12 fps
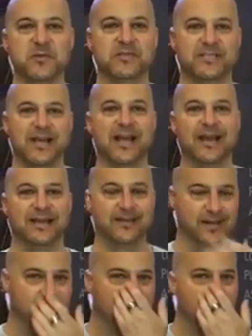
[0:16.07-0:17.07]
excited.
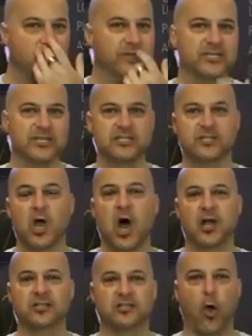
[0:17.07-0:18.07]
We just
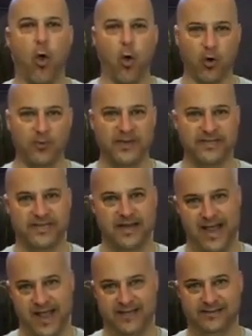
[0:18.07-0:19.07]
launched Orbi
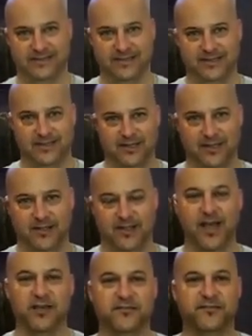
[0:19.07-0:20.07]
today,
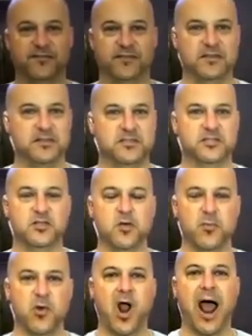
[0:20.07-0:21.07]
the
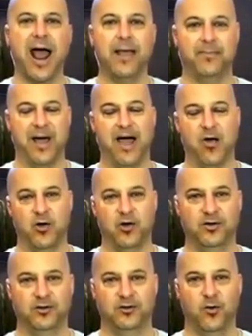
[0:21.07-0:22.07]
super high
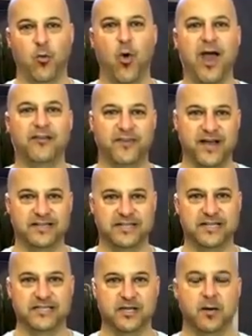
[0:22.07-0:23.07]
power Wi-Fi
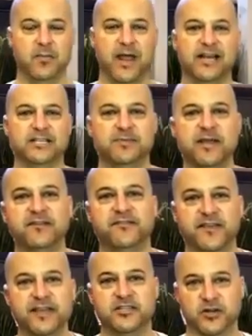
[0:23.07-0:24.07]
system, and it's being
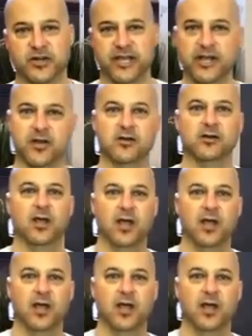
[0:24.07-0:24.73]
featured here